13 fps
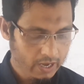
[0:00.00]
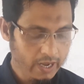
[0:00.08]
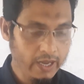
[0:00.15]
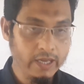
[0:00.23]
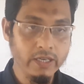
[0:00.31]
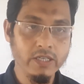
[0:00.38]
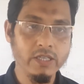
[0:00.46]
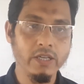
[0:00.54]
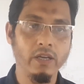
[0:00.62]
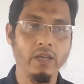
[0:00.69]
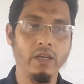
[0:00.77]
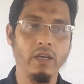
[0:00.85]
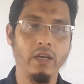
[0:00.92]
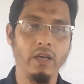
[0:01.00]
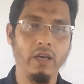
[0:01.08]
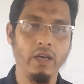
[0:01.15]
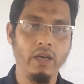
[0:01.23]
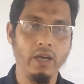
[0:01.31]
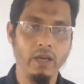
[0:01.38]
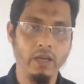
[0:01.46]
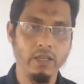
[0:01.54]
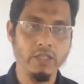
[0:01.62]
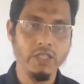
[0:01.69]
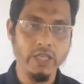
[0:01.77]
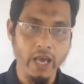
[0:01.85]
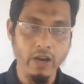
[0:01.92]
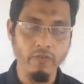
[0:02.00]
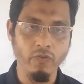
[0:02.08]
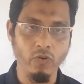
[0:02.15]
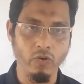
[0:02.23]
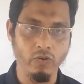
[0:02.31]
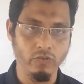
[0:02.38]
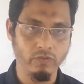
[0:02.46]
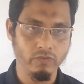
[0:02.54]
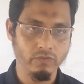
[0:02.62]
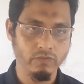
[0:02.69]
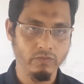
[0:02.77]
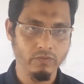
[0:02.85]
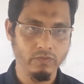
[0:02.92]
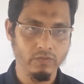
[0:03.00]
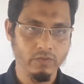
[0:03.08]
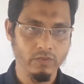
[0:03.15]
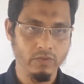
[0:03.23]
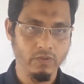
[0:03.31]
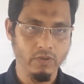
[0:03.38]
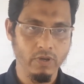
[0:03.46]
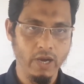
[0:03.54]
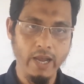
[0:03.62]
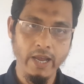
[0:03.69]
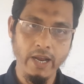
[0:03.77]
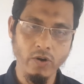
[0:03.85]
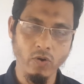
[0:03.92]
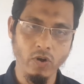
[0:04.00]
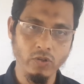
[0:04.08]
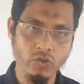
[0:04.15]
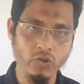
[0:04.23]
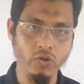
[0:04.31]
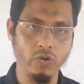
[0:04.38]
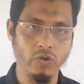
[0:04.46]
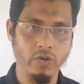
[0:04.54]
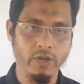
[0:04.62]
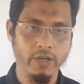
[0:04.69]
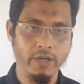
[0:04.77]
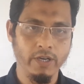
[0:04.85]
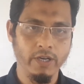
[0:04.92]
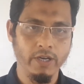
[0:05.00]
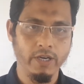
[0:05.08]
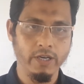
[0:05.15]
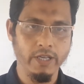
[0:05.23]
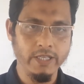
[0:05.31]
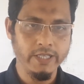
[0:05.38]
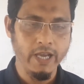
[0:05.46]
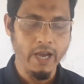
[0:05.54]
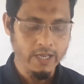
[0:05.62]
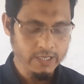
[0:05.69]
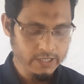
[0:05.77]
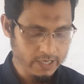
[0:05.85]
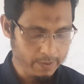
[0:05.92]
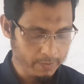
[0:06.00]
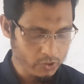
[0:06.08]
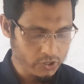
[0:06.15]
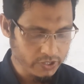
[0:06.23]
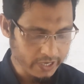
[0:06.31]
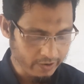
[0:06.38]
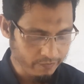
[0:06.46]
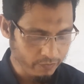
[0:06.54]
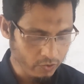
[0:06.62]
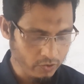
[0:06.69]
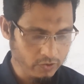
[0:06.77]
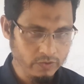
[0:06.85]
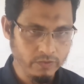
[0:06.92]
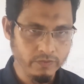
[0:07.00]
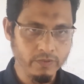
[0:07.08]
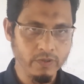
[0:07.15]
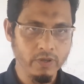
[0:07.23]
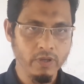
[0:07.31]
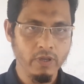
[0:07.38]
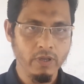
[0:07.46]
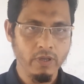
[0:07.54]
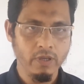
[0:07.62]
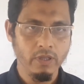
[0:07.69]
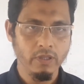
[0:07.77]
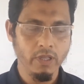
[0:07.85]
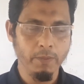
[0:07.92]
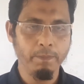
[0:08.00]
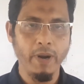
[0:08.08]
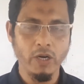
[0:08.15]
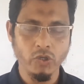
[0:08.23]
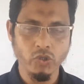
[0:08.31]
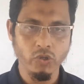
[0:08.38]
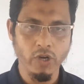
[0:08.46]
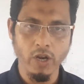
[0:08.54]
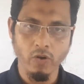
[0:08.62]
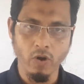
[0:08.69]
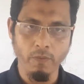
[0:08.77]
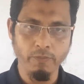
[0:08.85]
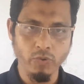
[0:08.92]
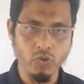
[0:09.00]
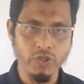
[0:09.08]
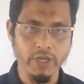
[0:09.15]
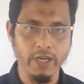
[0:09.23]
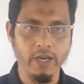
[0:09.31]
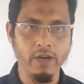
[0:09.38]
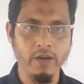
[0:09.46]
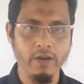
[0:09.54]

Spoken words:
And cell phone. I had also discussed about cell phone, the personal computer,